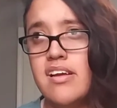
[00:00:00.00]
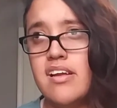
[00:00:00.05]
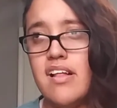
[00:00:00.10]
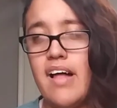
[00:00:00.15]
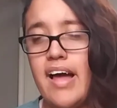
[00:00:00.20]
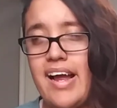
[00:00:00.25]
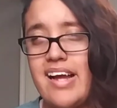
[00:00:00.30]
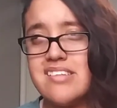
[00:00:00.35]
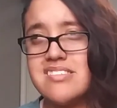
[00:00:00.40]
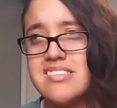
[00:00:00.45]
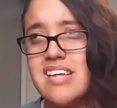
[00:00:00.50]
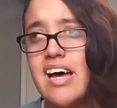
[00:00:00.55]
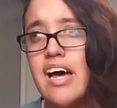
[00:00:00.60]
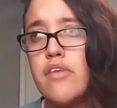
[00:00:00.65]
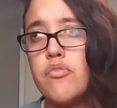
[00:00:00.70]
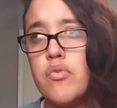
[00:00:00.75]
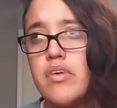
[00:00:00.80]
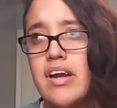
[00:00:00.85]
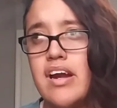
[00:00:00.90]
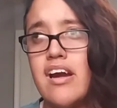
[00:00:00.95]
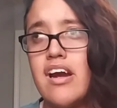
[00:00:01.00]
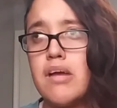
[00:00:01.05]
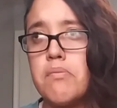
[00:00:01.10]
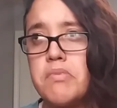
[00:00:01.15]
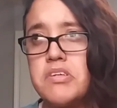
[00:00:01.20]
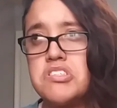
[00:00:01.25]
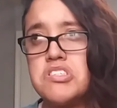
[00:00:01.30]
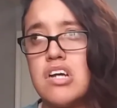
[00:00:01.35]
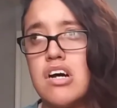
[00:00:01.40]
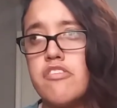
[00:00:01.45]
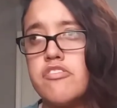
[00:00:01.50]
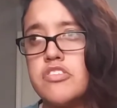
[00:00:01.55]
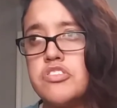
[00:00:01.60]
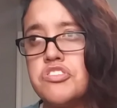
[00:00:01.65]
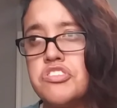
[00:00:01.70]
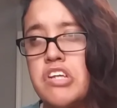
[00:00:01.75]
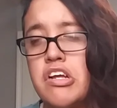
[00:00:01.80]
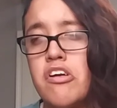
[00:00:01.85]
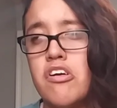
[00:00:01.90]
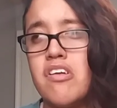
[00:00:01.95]
like I said, when Eric Bischoff
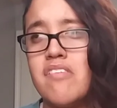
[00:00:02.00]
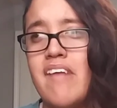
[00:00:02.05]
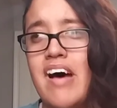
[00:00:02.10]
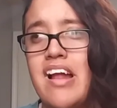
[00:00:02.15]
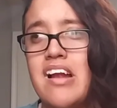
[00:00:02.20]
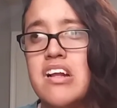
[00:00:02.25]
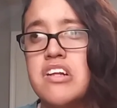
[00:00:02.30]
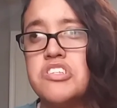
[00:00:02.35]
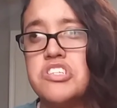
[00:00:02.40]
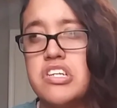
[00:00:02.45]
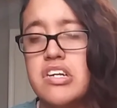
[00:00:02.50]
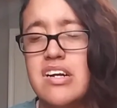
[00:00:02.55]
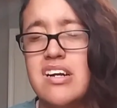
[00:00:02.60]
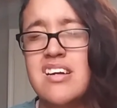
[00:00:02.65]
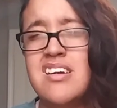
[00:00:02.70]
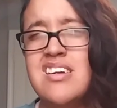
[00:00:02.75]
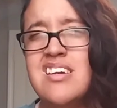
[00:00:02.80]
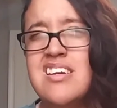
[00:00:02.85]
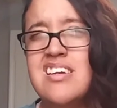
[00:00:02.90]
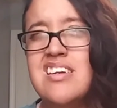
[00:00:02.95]
was general manager,